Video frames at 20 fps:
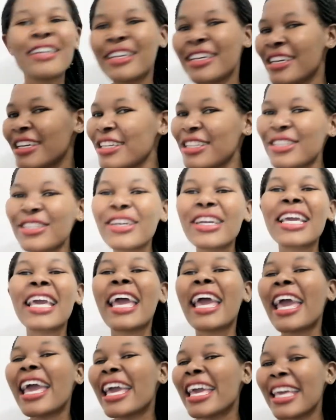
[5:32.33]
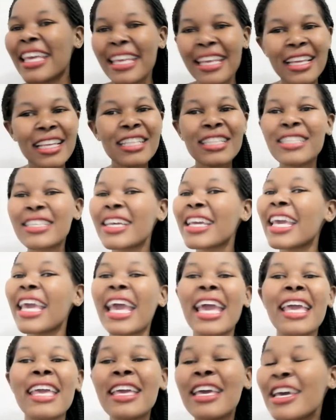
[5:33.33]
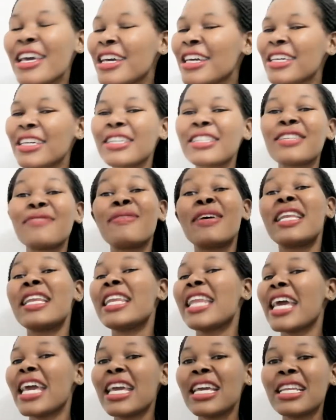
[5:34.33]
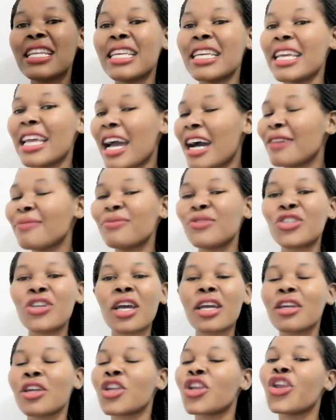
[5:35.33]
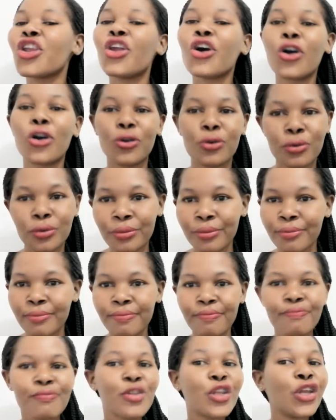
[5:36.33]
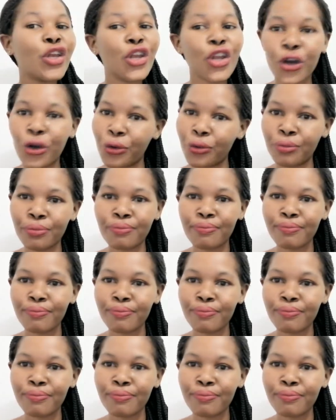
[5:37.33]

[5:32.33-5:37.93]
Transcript: it's okay, it's okay, because I'm a lady, I'm trying. No, no.